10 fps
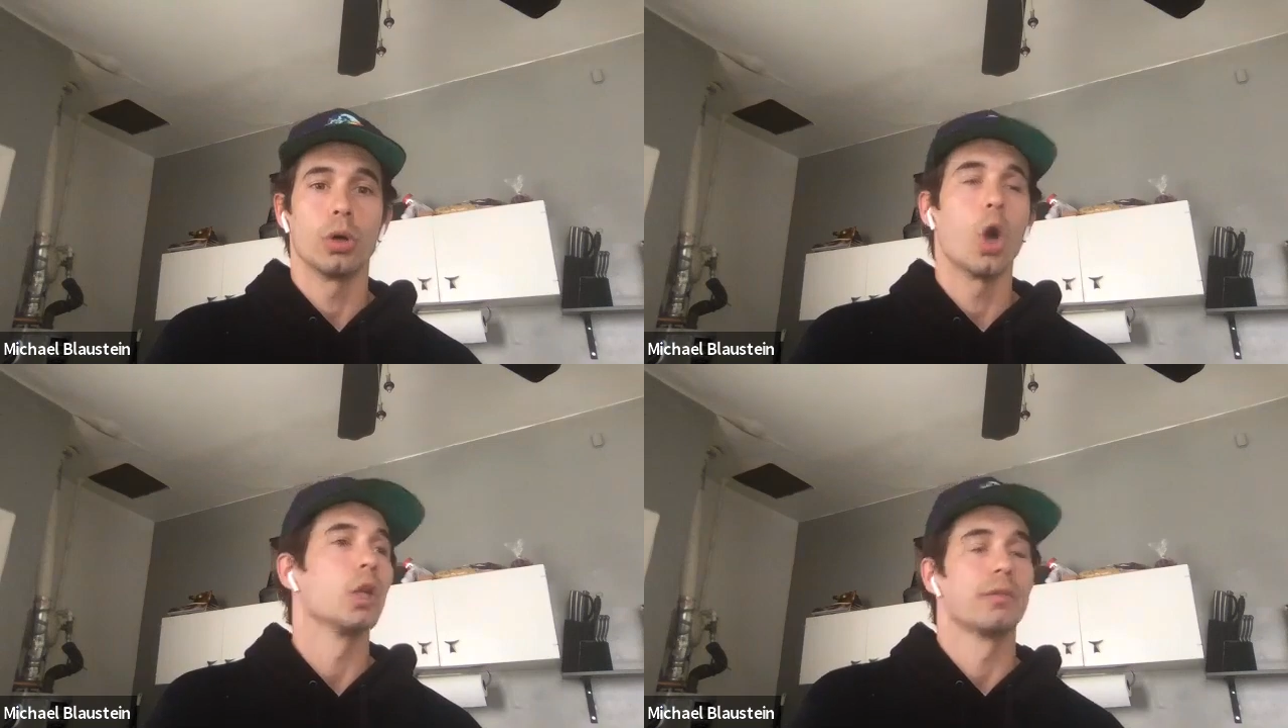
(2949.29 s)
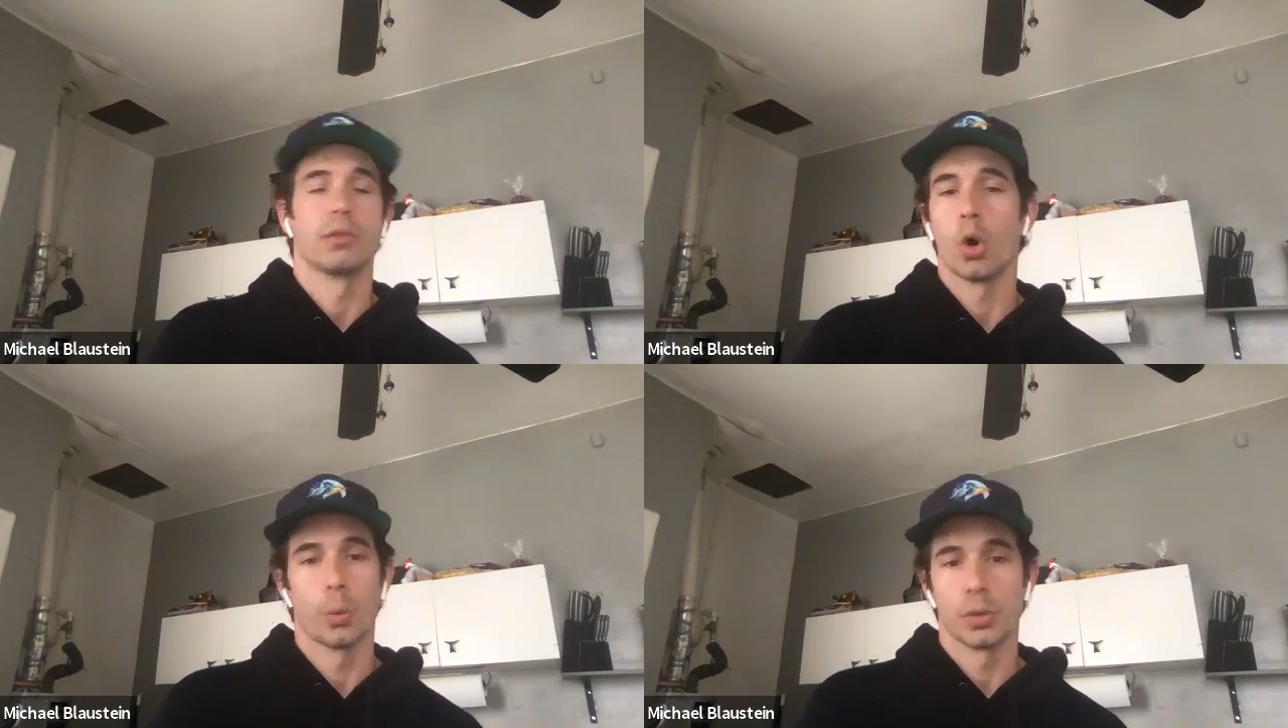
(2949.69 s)
all of
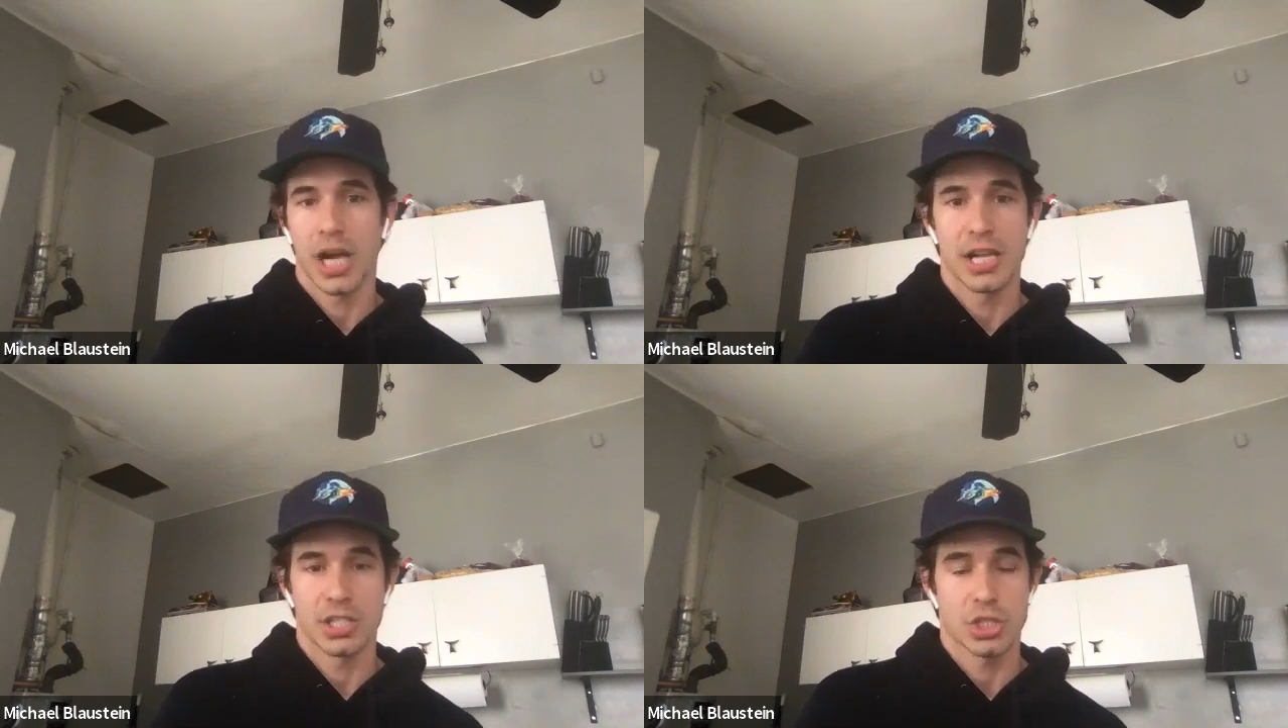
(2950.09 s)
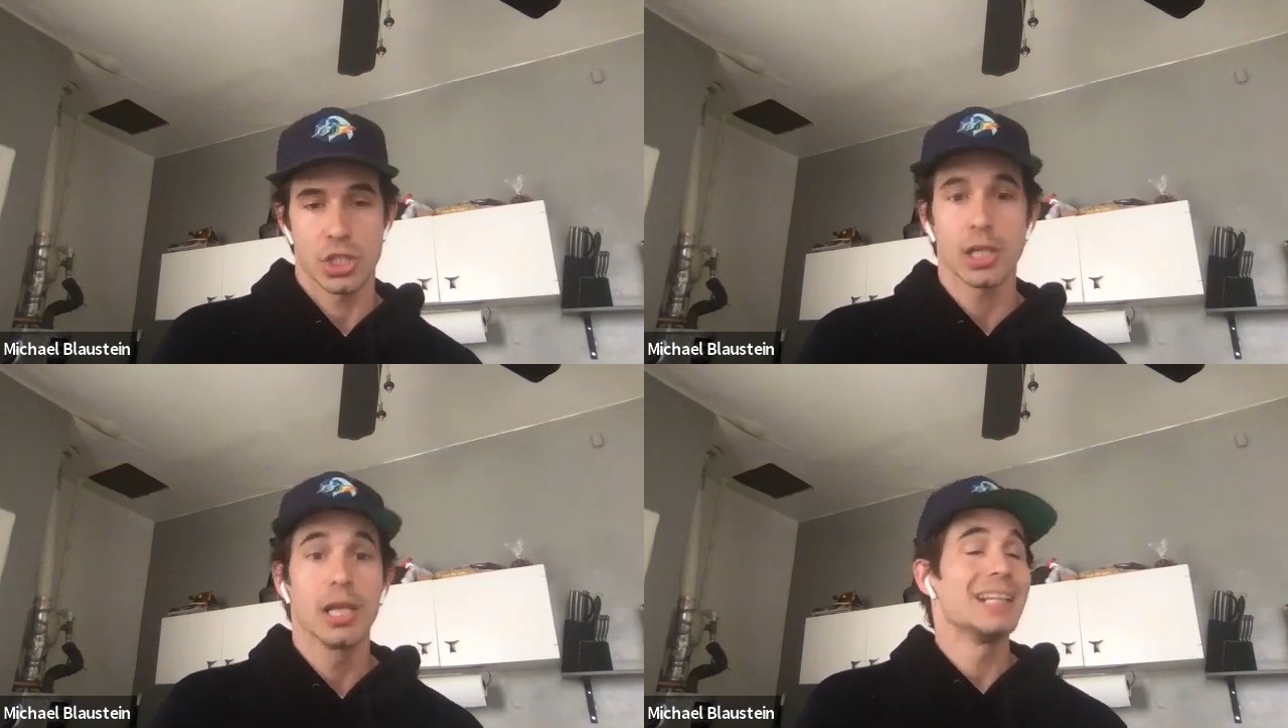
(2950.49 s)
the whole Wisconsin
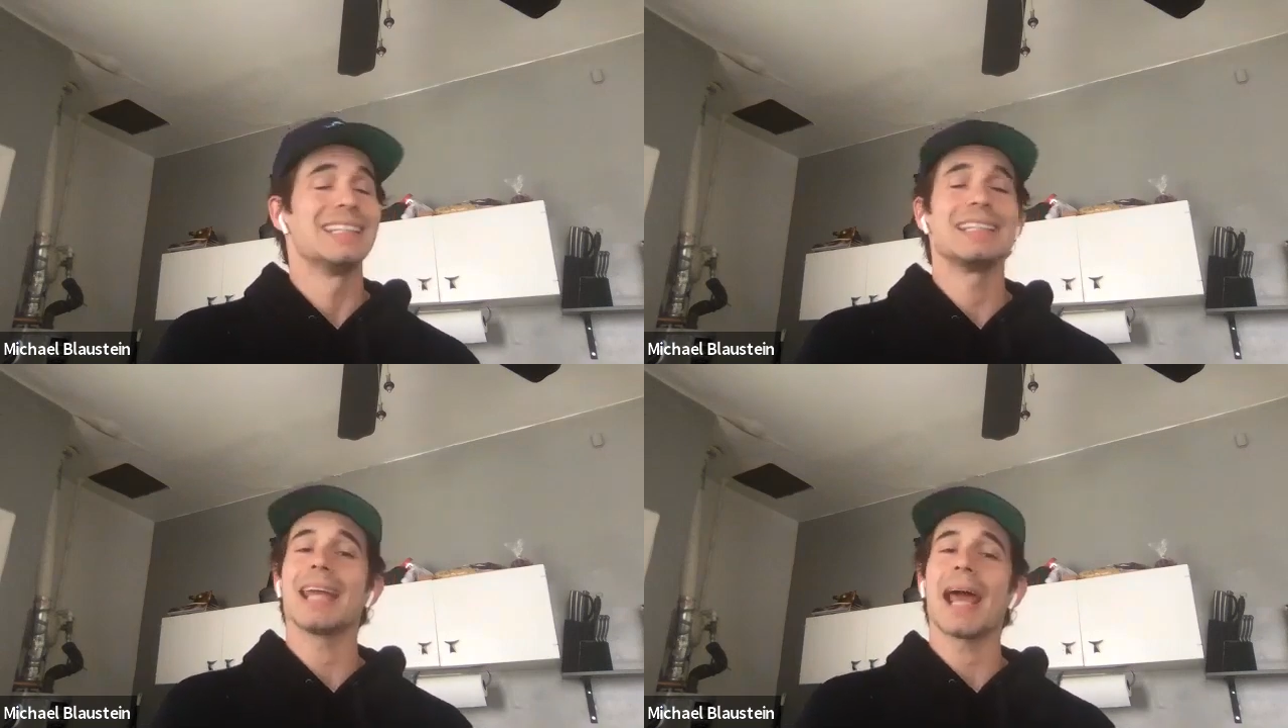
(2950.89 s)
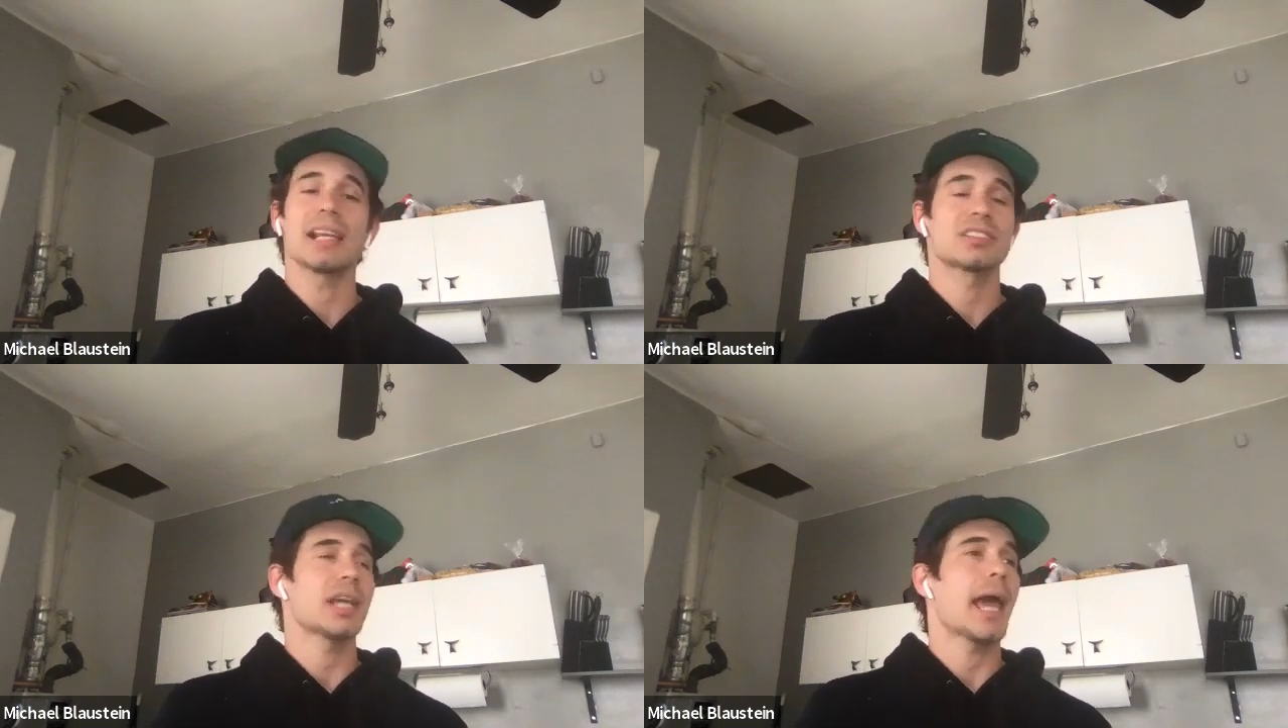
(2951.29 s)
shit, didn't
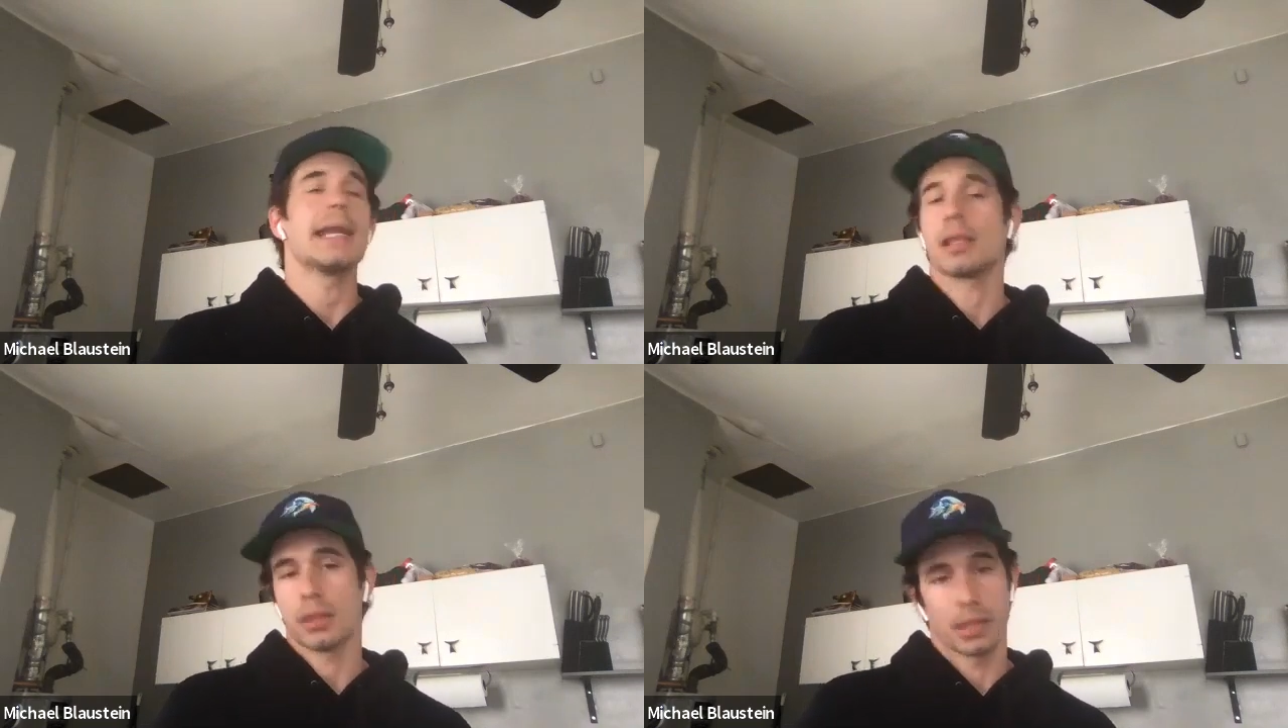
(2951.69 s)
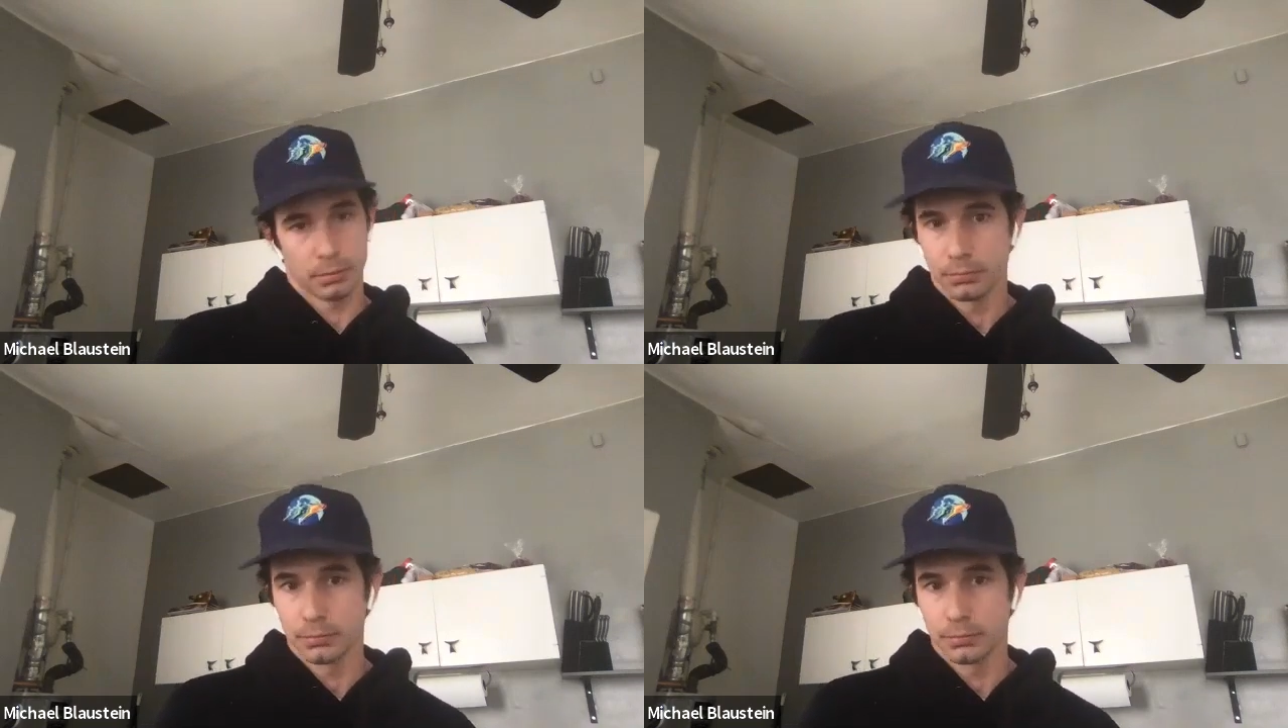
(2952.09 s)
ask anything.